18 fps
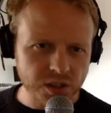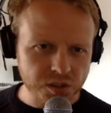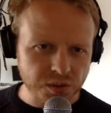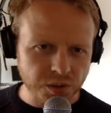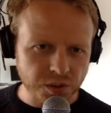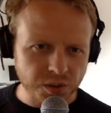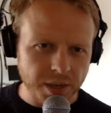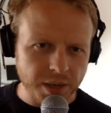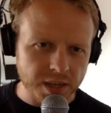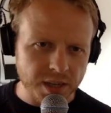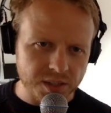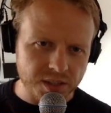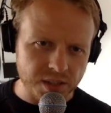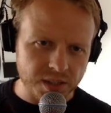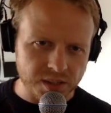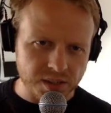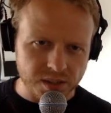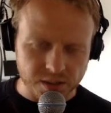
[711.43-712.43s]
for me
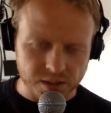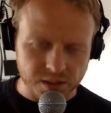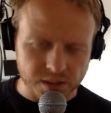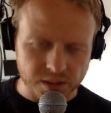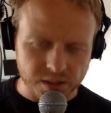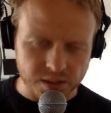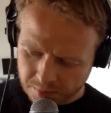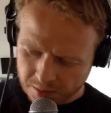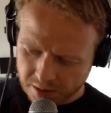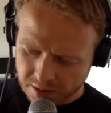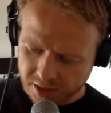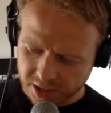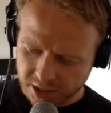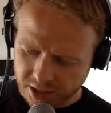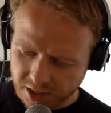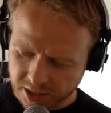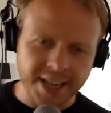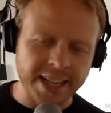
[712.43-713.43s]
is
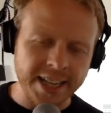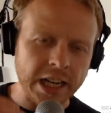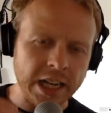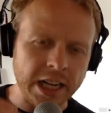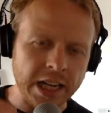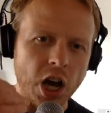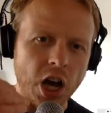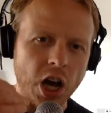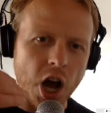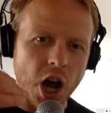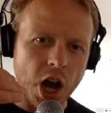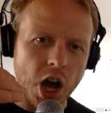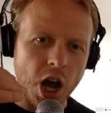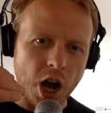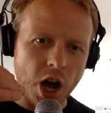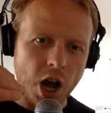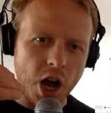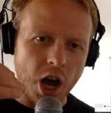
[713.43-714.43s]
getting
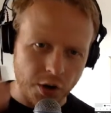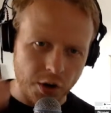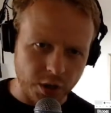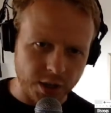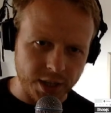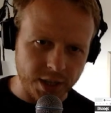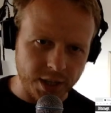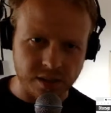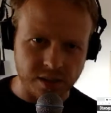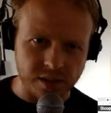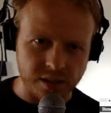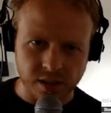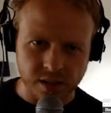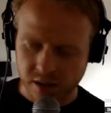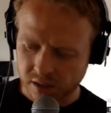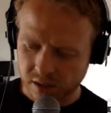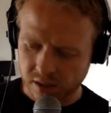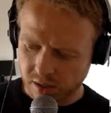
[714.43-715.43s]
annoyed.
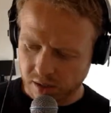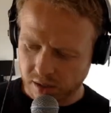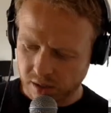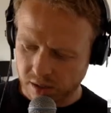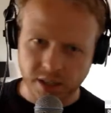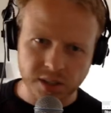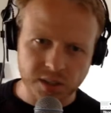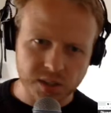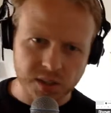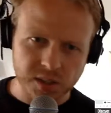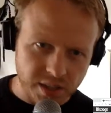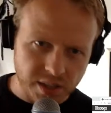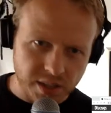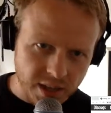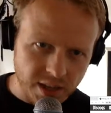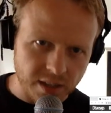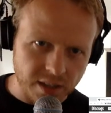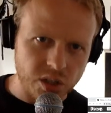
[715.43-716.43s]
Like it's
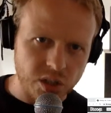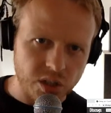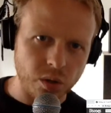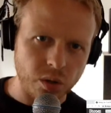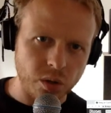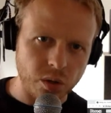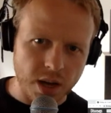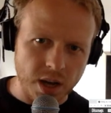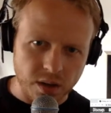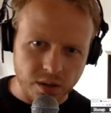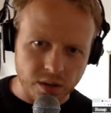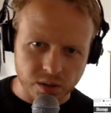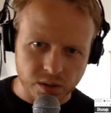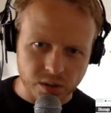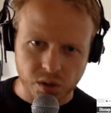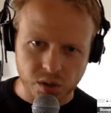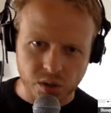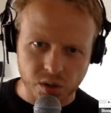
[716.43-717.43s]
taking too long
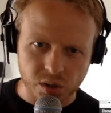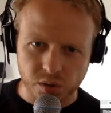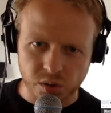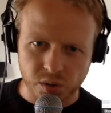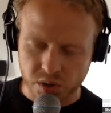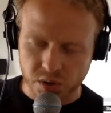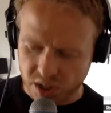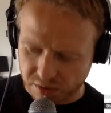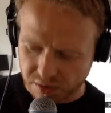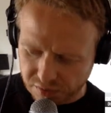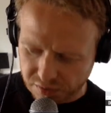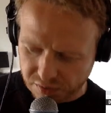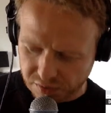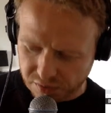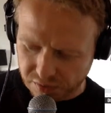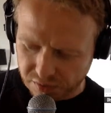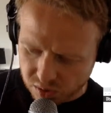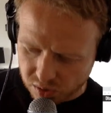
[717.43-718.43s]
to shift
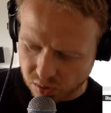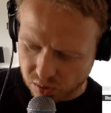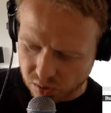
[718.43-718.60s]
into